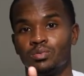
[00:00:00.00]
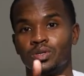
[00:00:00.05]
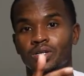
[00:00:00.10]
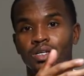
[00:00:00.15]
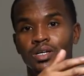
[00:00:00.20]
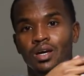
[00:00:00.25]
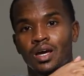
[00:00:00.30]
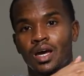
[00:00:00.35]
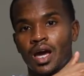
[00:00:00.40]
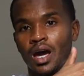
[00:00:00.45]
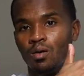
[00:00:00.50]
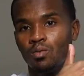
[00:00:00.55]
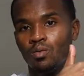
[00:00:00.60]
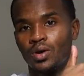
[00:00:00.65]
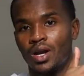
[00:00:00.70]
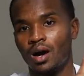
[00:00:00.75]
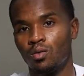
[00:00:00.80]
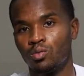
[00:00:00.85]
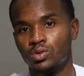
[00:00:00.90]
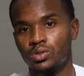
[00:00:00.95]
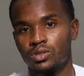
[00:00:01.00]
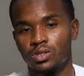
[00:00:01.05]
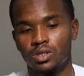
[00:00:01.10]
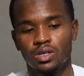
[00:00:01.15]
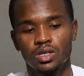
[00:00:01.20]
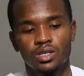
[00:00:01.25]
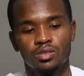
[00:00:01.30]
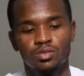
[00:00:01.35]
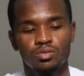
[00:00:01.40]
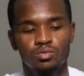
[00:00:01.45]
but when I was
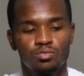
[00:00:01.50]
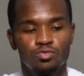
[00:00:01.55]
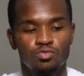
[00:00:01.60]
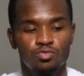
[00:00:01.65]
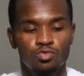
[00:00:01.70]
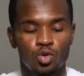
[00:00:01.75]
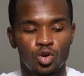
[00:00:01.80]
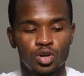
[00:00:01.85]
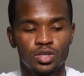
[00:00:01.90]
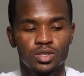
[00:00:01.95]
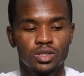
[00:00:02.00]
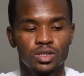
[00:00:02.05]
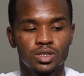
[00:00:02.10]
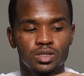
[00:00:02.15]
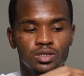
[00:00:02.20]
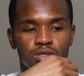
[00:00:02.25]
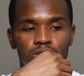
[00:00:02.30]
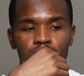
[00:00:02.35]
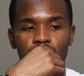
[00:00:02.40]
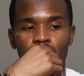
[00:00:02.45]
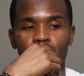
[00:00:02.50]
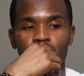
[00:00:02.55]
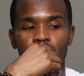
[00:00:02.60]
looking for this